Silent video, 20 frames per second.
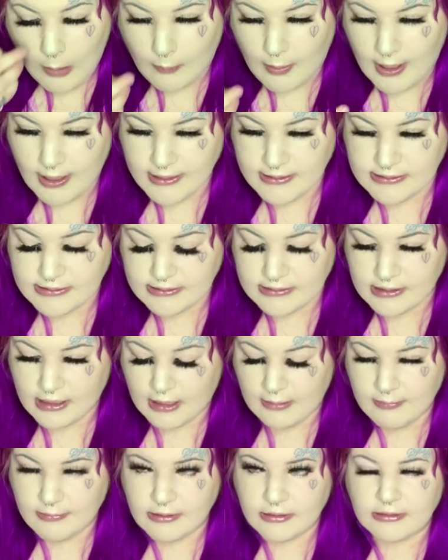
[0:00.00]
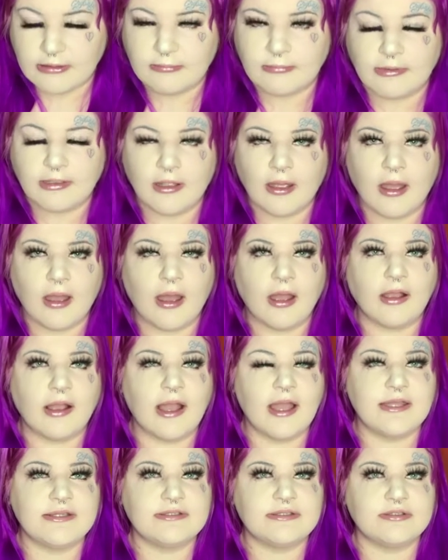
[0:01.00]
Why is this happening to me?
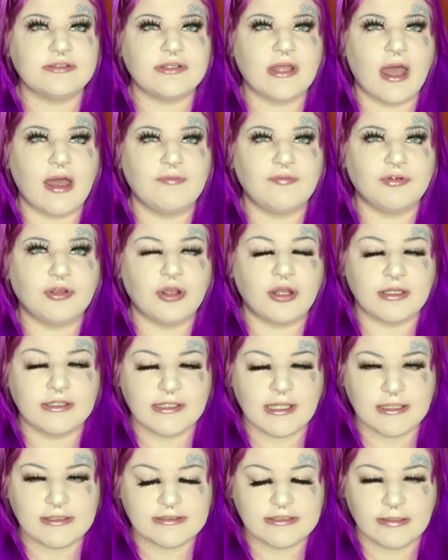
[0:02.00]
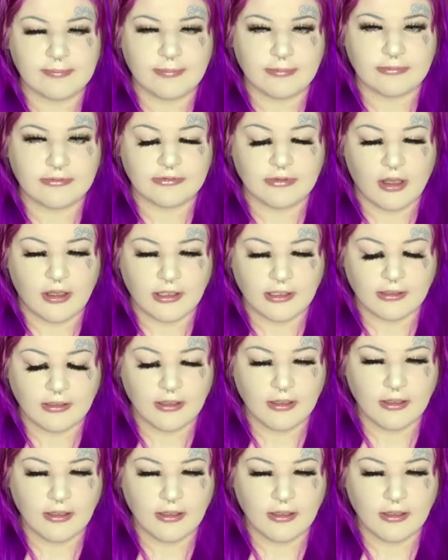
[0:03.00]
Guys, there's half a contact stuck.